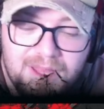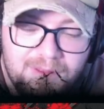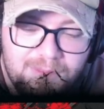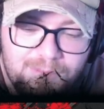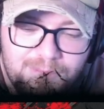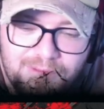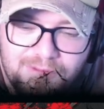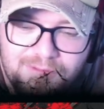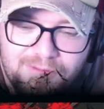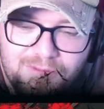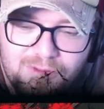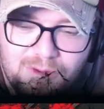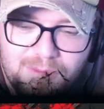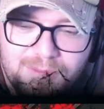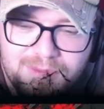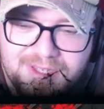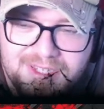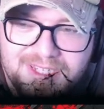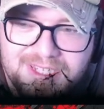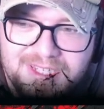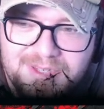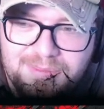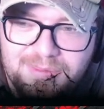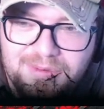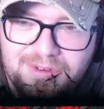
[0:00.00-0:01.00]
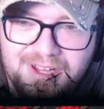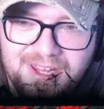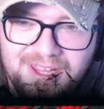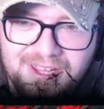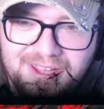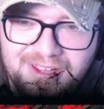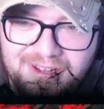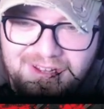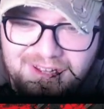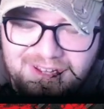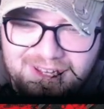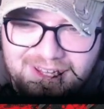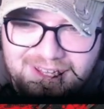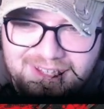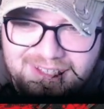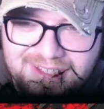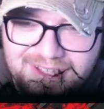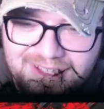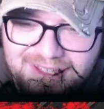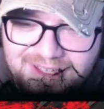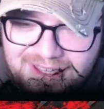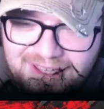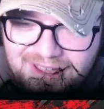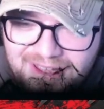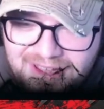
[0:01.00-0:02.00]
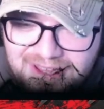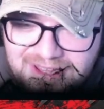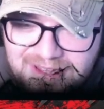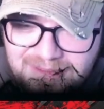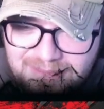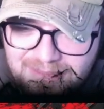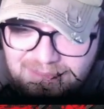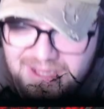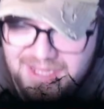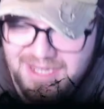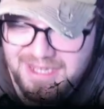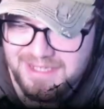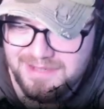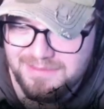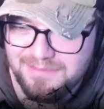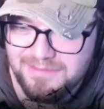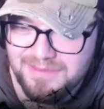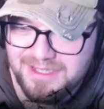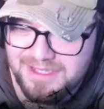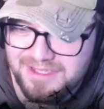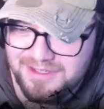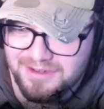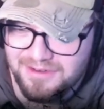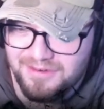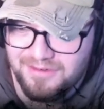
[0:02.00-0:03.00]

Performances are pretty good in this. Like, the guy that plays Mr.